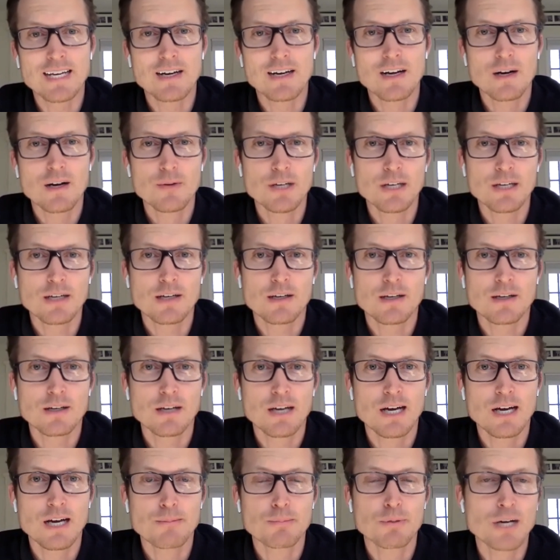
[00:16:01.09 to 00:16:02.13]
economic
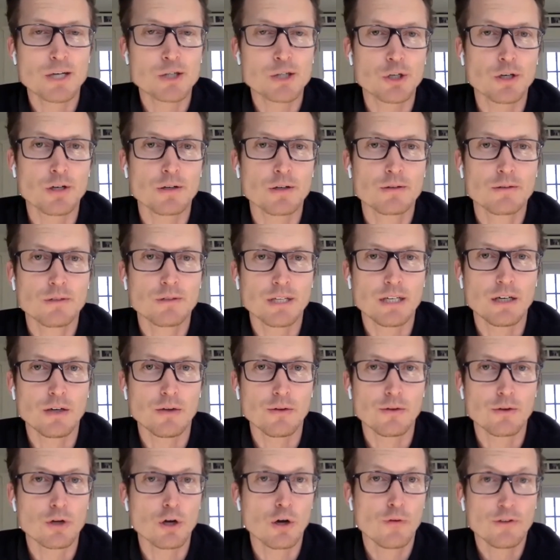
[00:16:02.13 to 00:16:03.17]
uh, pressure. You
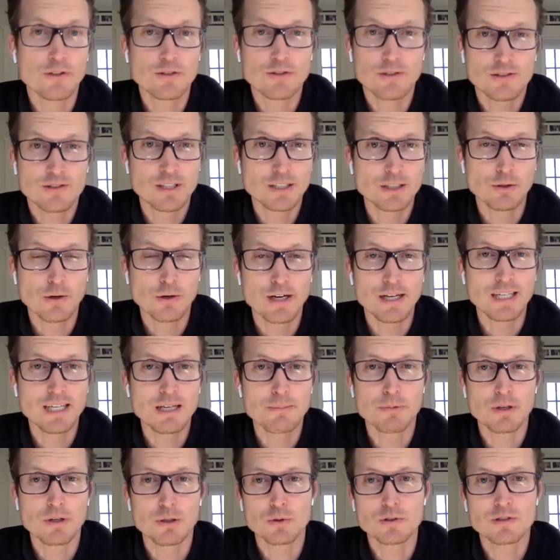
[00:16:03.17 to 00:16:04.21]
know, COVID is accelerating
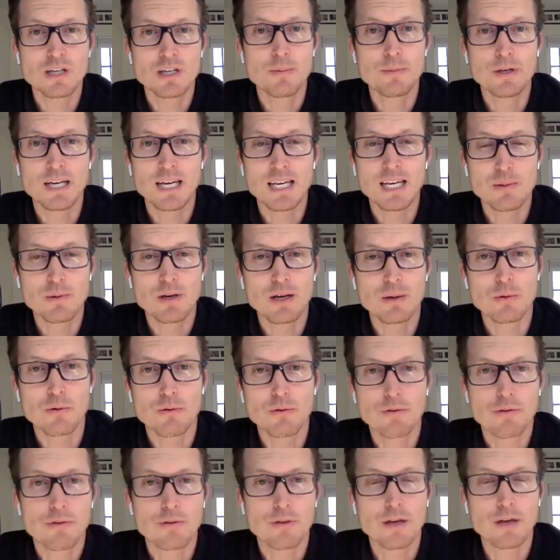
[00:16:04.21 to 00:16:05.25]
it, but it was coming anyway
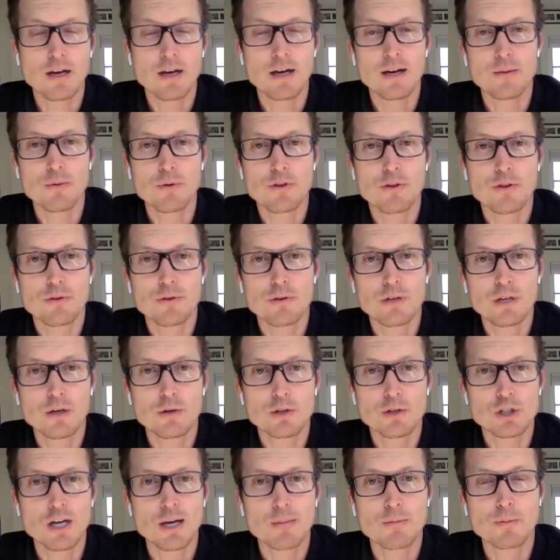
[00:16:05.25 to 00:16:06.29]
with, uh, with you
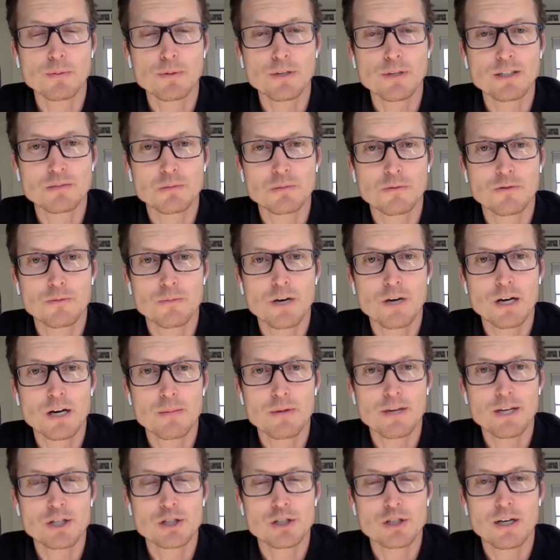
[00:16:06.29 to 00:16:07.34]
know job replacement from
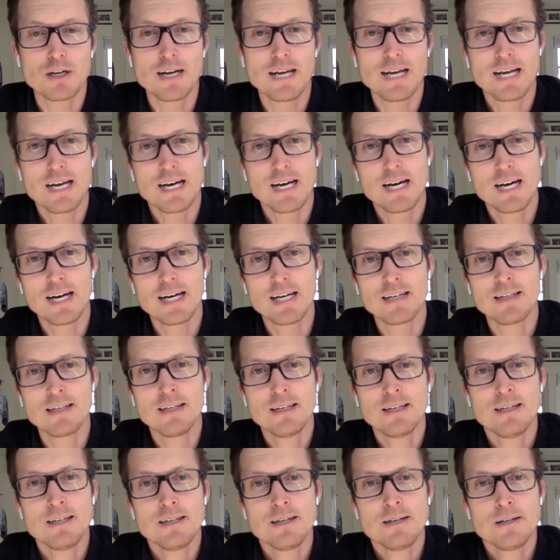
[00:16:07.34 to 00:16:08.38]
automation and AI.
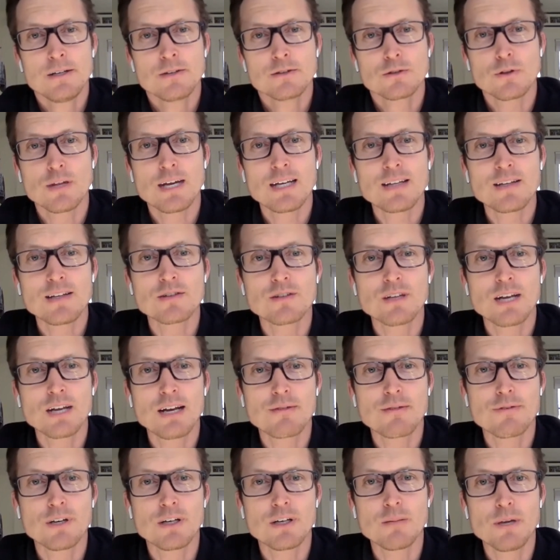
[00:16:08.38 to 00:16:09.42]
So that is going to
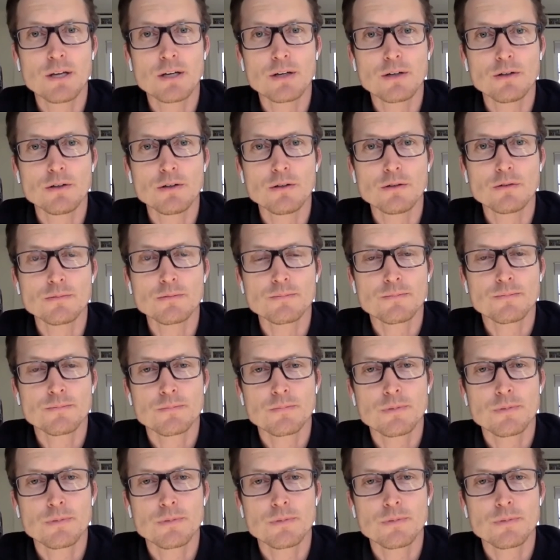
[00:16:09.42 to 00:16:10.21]
have fundamental